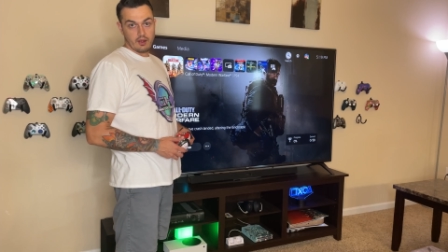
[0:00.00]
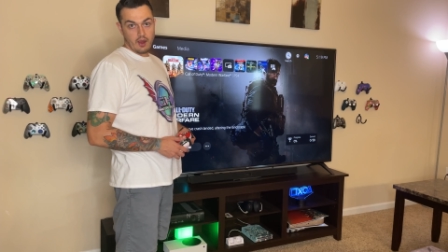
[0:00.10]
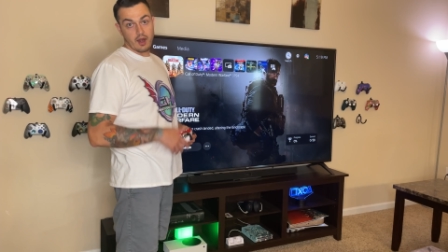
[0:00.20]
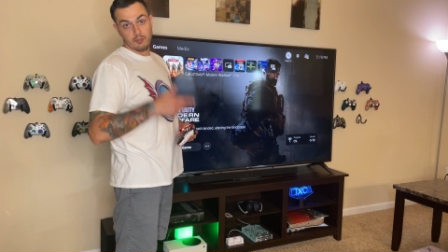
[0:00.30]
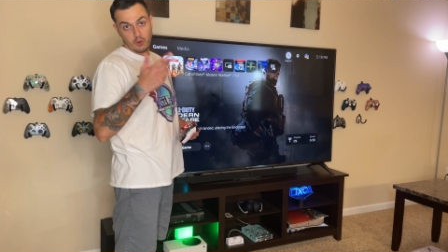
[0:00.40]

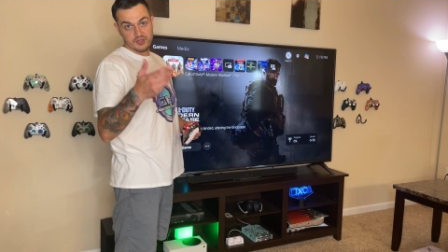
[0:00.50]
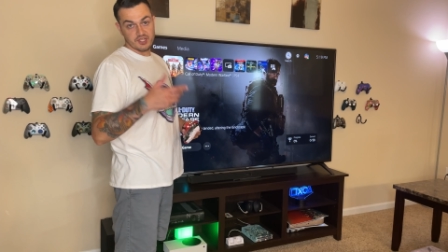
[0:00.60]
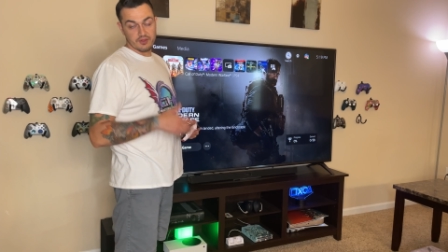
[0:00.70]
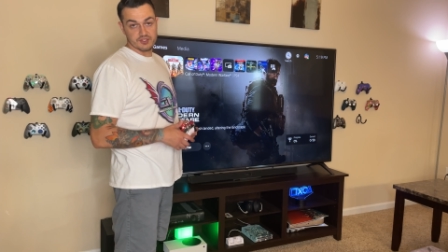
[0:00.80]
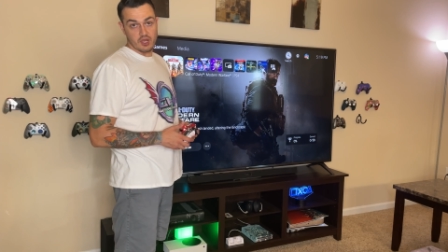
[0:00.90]
All right, boys,
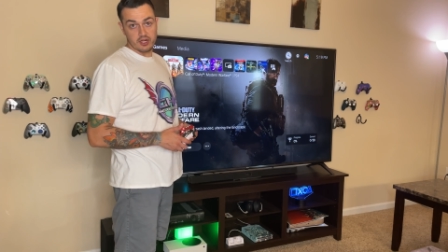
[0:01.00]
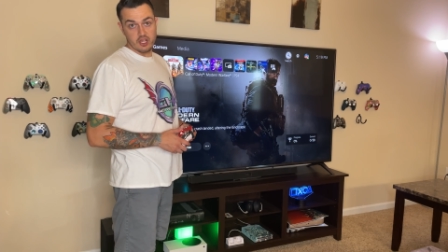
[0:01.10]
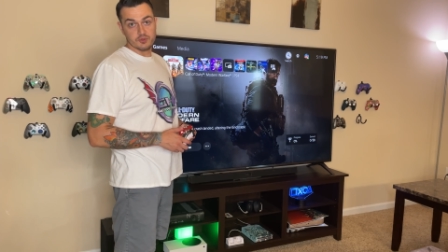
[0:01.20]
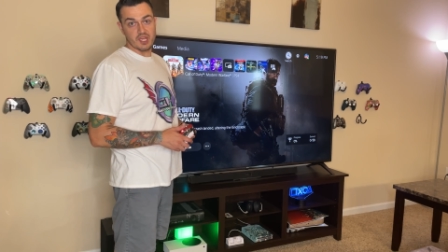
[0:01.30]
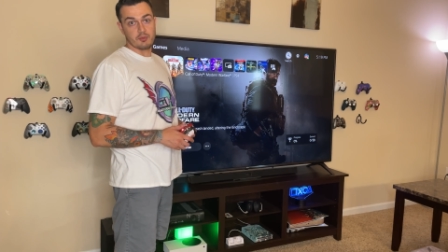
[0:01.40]
now this
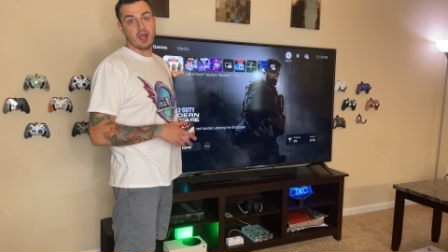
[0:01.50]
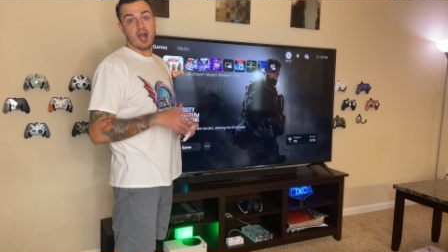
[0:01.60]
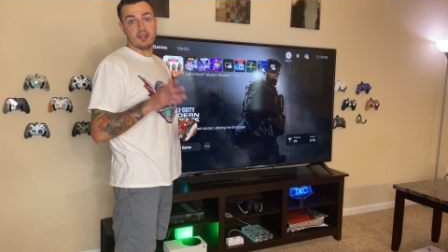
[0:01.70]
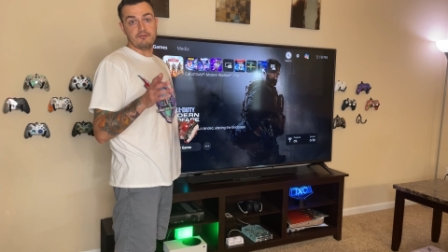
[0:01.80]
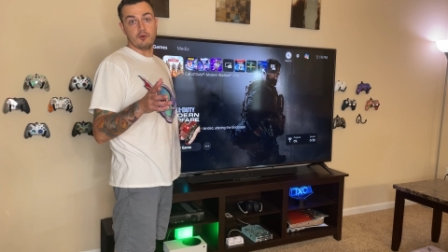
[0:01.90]
audio is out of
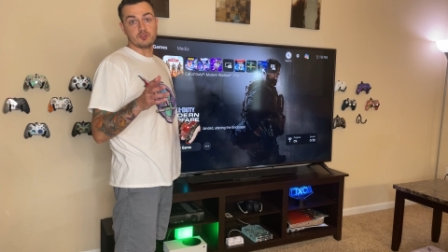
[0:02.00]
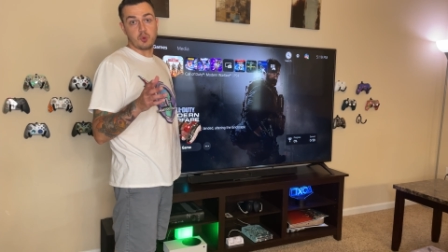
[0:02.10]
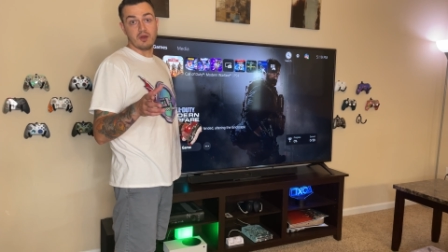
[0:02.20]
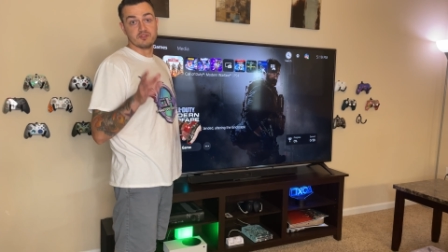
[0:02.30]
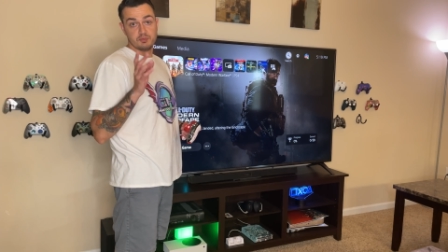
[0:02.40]
my iPhone
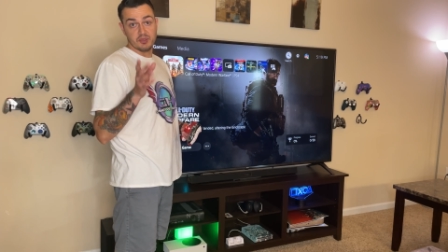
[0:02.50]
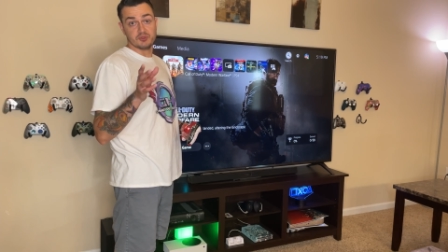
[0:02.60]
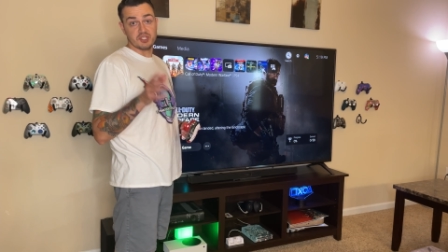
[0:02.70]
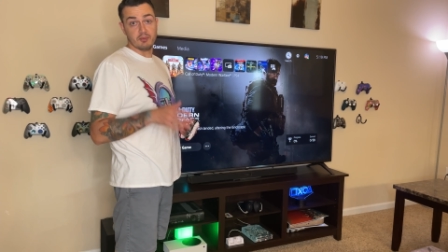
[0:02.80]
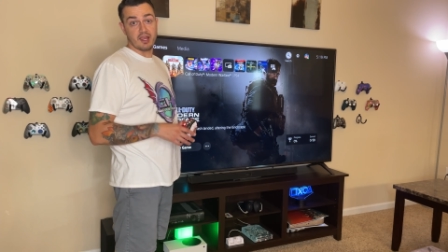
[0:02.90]
12's
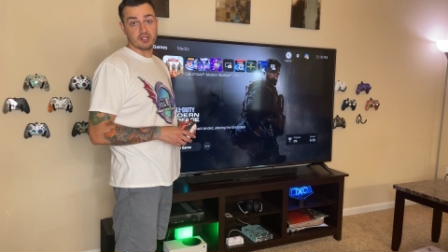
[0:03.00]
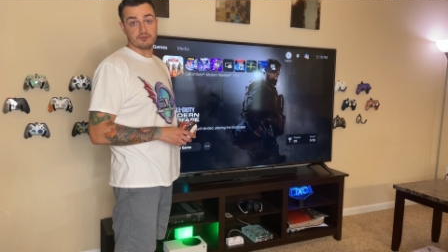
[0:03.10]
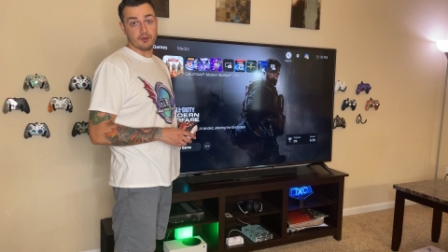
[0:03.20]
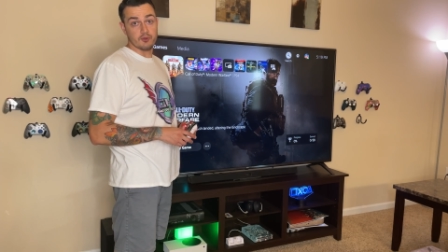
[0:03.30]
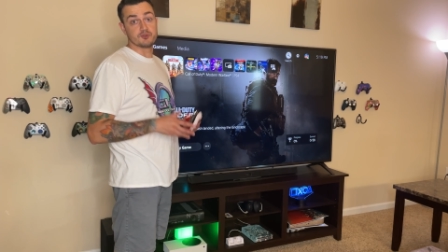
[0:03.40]
built-in
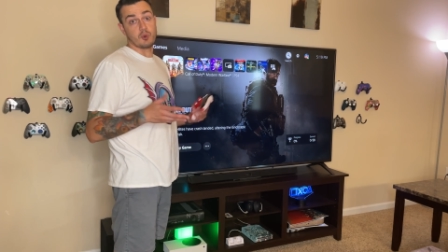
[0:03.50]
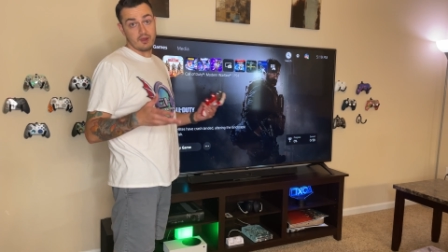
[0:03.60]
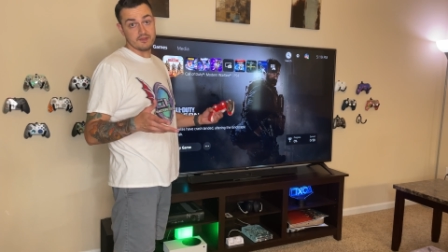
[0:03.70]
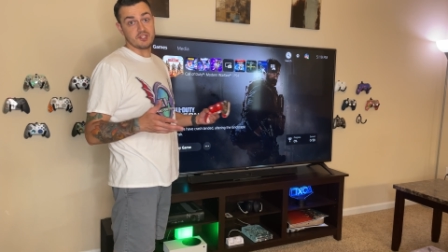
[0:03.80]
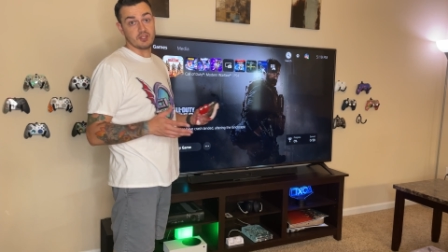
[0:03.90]
microphone, so
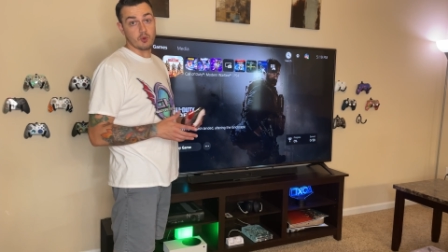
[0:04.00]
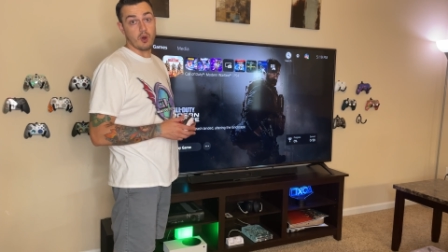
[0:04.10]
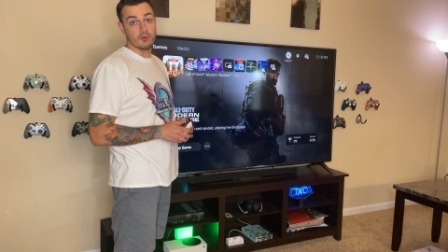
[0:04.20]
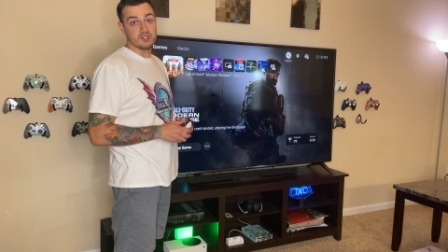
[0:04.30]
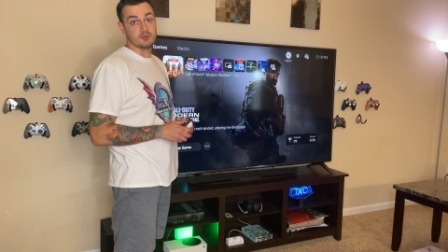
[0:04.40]
obviously the
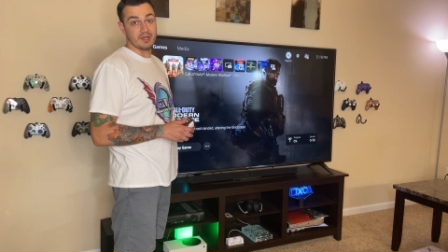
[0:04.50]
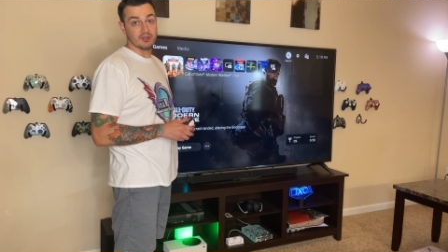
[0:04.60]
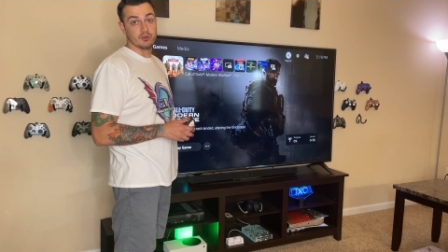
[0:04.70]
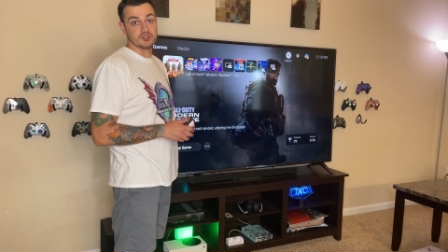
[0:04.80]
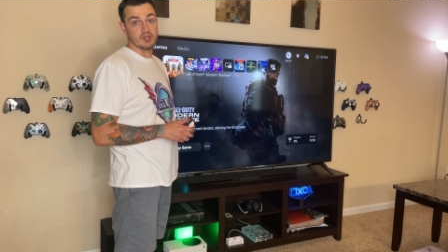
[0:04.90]
quality's gonna be a
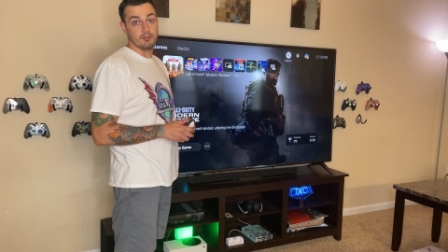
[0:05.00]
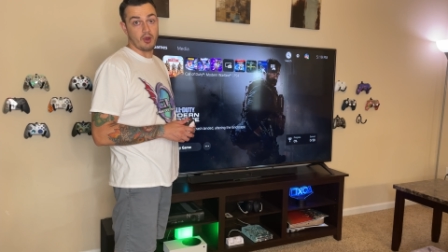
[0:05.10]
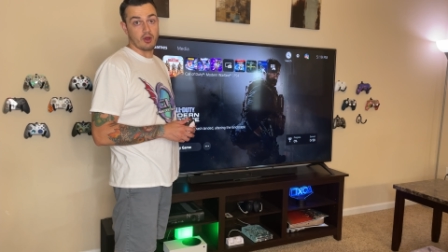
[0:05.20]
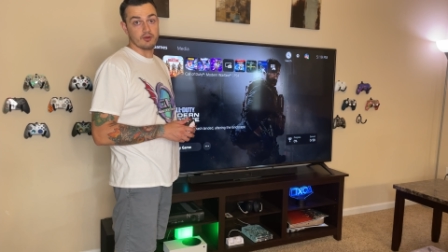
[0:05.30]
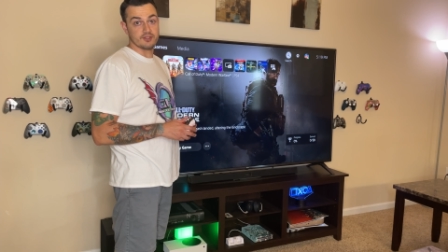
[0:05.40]
little
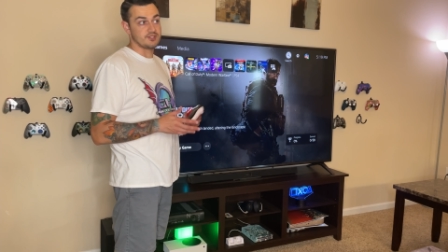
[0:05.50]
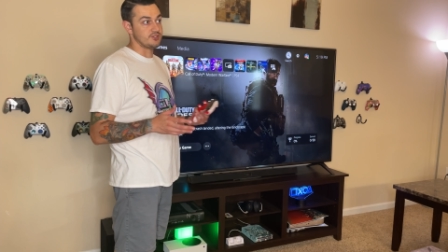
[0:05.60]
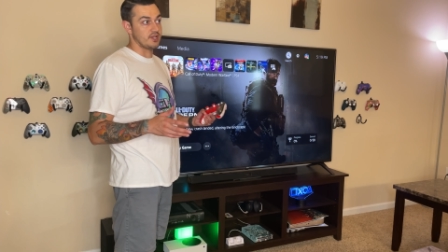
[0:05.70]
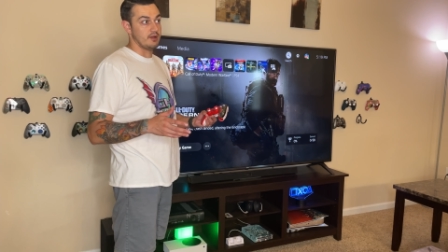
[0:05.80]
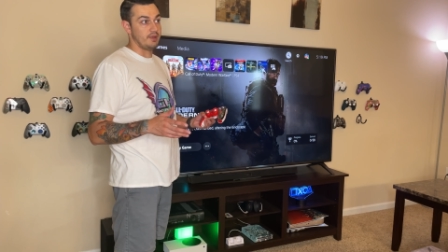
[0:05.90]
subpar. This
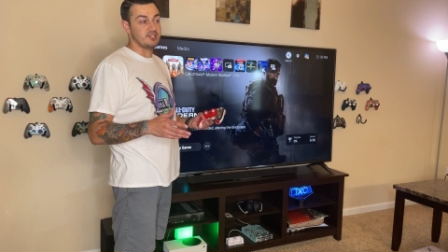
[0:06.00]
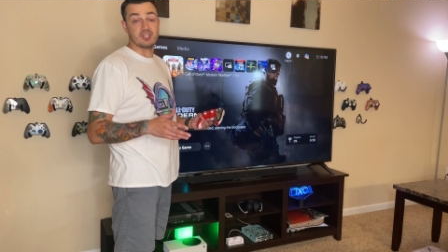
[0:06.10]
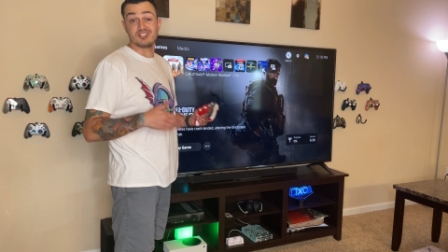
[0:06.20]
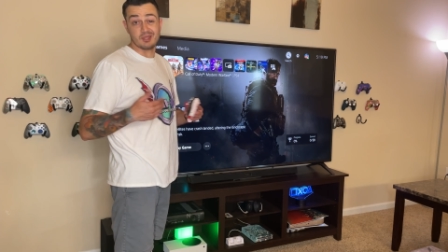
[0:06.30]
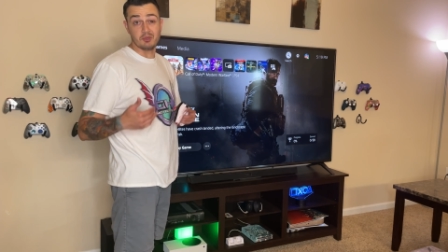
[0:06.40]
is uh,
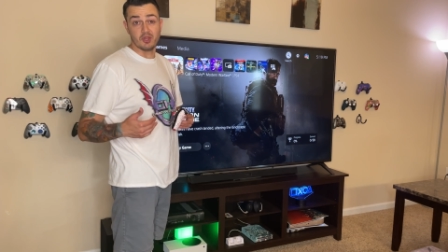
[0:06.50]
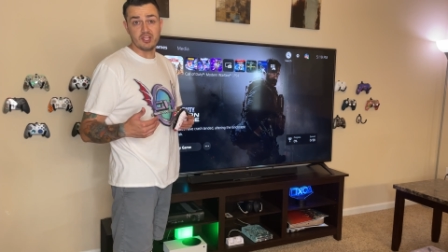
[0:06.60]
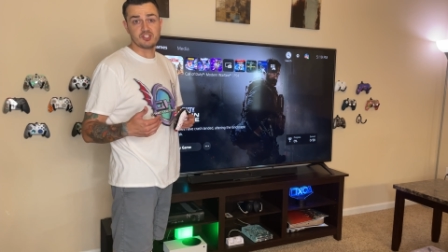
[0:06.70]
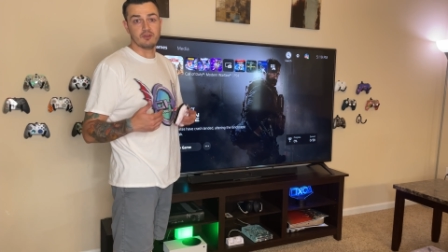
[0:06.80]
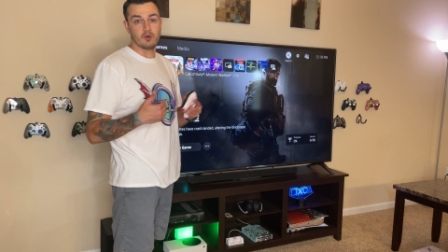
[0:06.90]
basically a
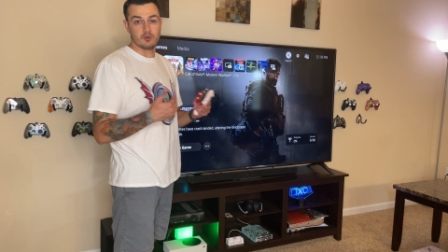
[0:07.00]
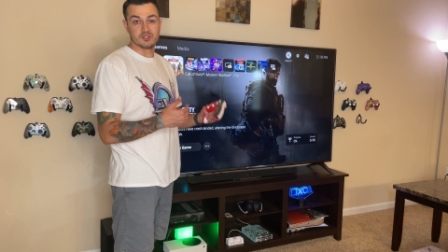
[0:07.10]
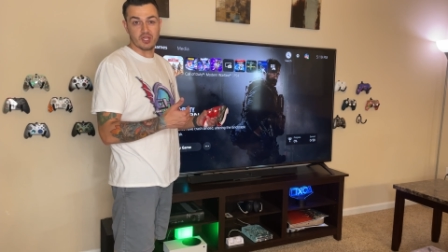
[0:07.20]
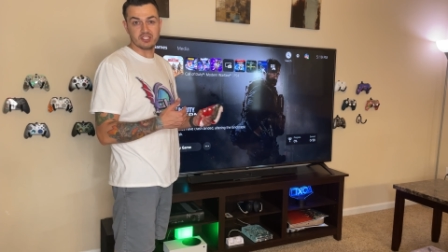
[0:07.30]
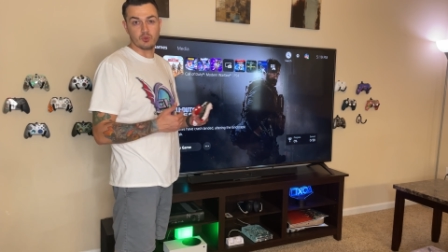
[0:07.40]
simulation of what it
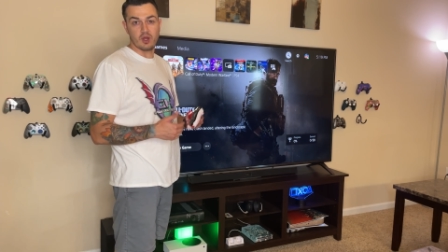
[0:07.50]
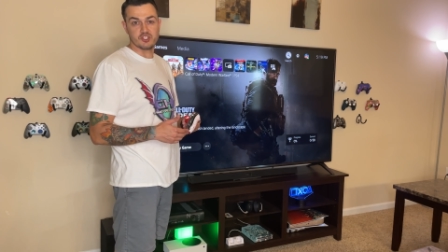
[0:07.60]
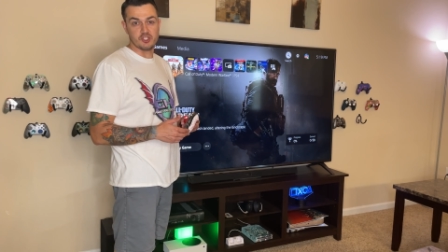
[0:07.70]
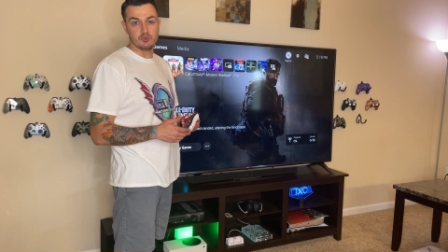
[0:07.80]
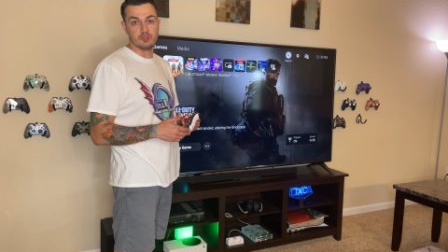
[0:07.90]
was like to
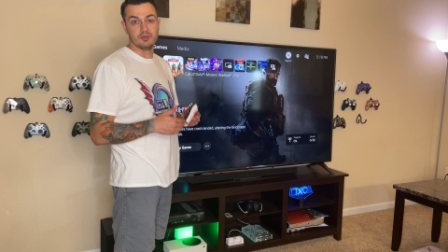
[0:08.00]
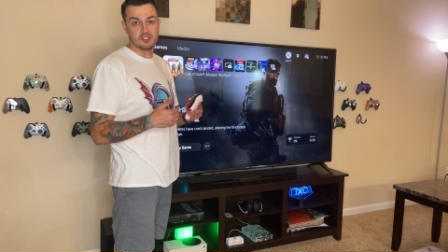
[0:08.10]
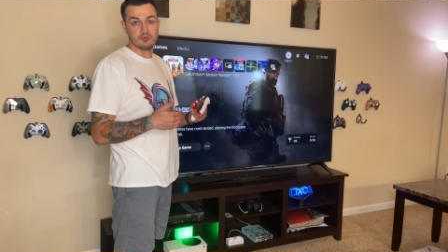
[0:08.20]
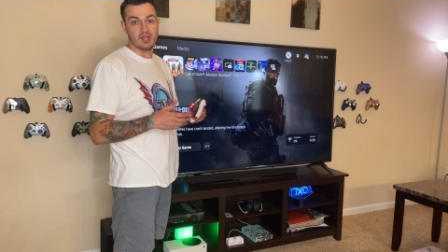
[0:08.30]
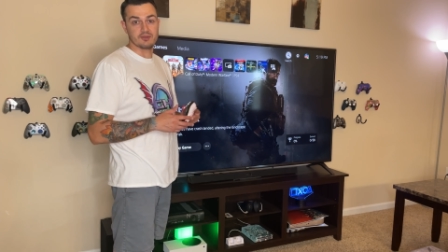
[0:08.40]
watch YouTube in
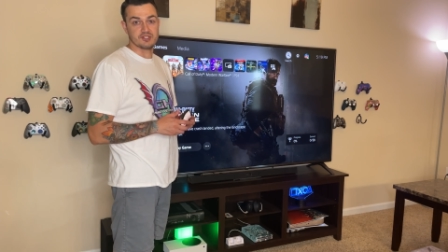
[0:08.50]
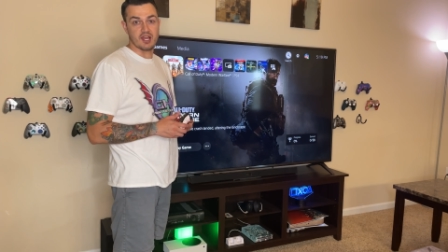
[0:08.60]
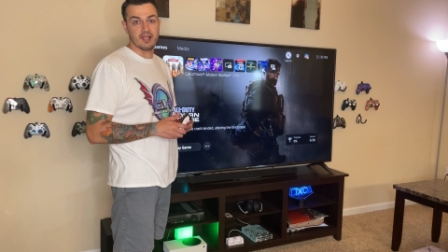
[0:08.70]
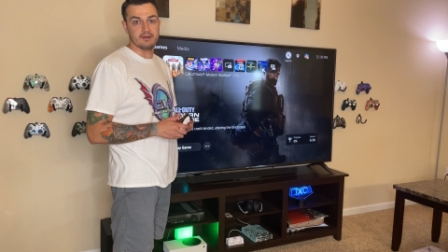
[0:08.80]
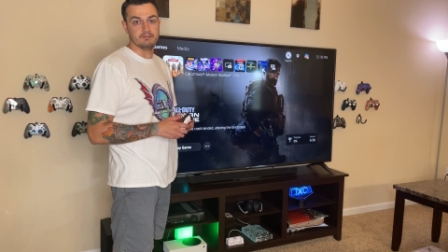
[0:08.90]

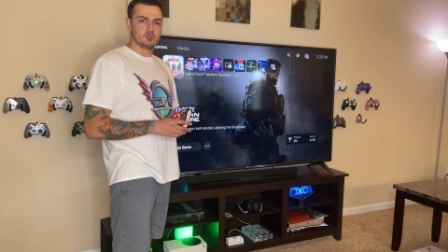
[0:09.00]
2009.